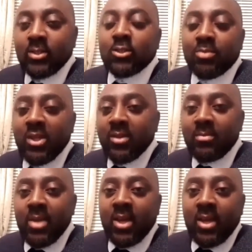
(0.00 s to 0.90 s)
to be the
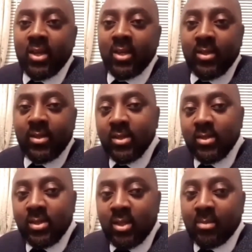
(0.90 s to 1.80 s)
main
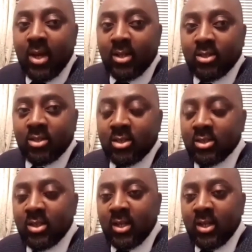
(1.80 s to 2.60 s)
thing about success.